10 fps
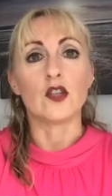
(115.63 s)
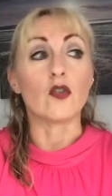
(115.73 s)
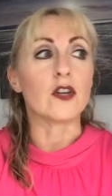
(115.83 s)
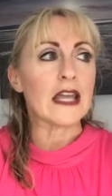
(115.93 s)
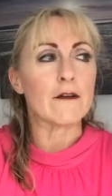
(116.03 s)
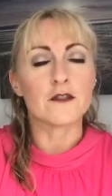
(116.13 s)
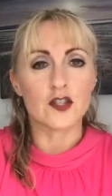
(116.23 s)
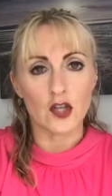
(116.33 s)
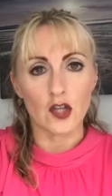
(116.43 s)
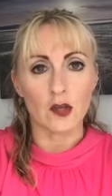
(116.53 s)
gift
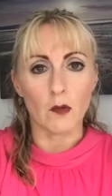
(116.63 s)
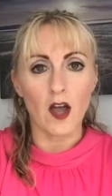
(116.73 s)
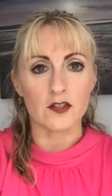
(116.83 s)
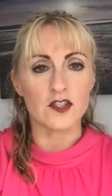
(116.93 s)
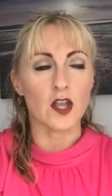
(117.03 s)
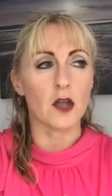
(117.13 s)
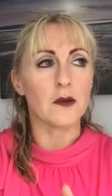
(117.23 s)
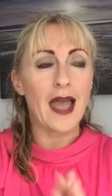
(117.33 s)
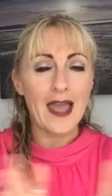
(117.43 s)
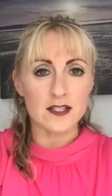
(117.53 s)
to the world? So
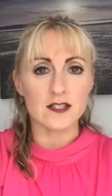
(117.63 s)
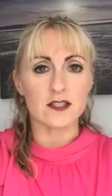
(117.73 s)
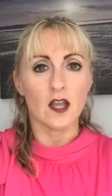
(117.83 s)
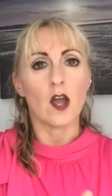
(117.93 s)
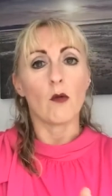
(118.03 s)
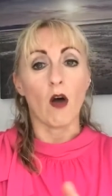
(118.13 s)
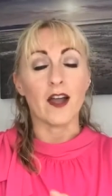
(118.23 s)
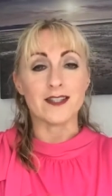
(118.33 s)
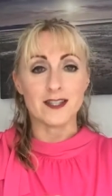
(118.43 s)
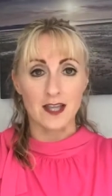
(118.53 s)
hence why
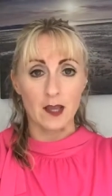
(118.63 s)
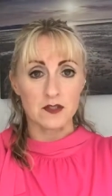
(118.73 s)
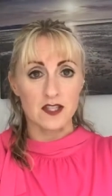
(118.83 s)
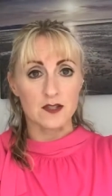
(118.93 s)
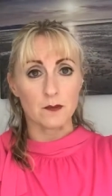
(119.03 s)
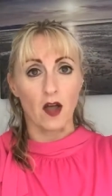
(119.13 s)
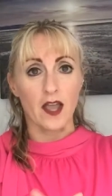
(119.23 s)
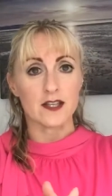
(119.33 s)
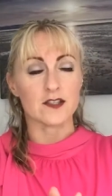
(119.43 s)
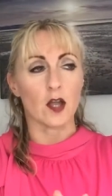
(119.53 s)
today was
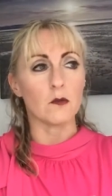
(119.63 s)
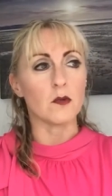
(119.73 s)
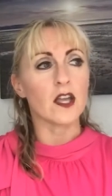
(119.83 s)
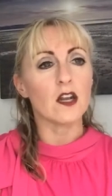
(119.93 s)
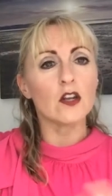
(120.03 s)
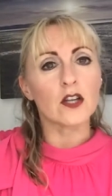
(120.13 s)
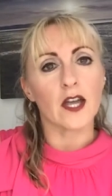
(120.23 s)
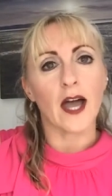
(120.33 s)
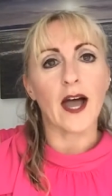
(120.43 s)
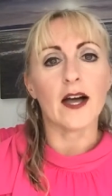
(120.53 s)
inspired. So we're going to look
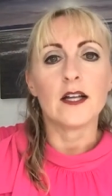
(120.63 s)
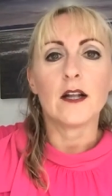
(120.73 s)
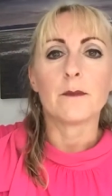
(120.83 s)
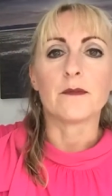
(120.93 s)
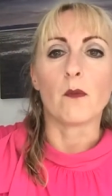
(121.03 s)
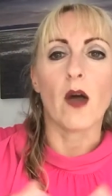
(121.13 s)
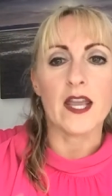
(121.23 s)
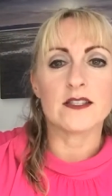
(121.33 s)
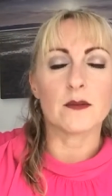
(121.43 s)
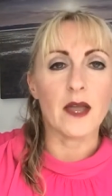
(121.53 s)
at
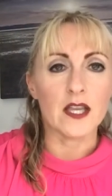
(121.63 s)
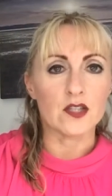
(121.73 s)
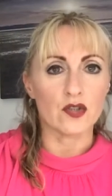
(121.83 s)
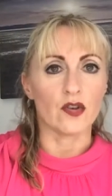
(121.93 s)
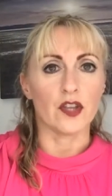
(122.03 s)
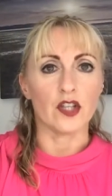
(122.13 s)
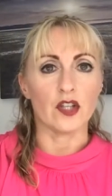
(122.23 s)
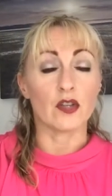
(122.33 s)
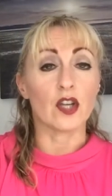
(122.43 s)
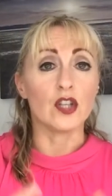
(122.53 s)
ways to make sure that you can